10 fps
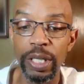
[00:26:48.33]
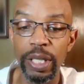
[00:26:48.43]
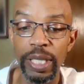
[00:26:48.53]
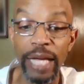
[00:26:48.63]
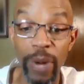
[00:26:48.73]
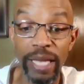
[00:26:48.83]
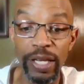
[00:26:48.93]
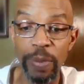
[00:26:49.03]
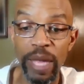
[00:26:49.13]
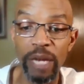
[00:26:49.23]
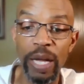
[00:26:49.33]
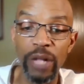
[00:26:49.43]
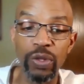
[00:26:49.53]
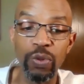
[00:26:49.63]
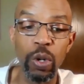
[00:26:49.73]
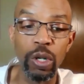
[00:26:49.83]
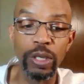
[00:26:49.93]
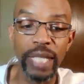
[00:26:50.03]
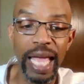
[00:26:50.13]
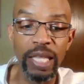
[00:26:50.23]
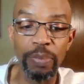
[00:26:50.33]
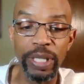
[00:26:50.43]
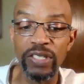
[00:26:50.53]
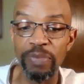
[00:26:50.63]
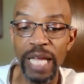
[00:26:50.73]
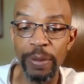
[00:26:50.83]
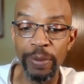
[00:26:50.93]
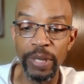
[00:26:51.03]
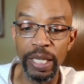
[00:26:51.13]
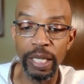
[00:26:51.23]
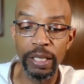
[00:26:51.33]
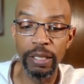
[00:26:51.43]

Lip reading: that whiteness made about the world and the place of Black people in it.